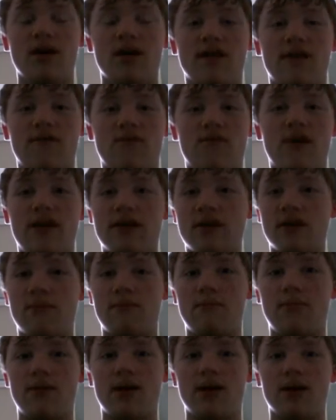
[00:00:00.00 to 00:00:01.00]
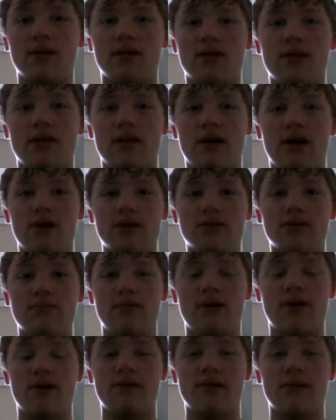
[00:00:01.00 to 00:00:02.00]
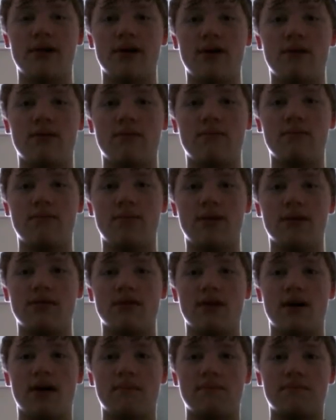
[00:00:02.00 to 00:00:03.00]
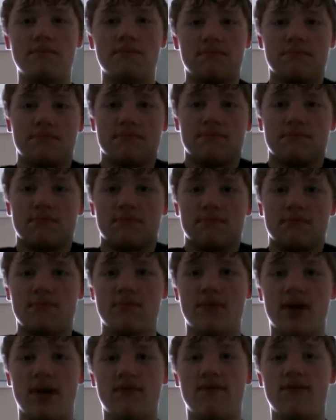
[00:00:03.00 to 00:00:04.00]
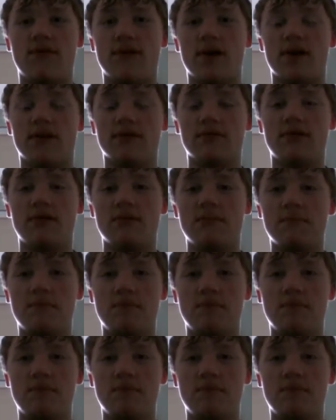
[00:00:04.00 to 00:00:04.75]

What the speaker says: And then Falcon appeared. I was Mario, but I failed.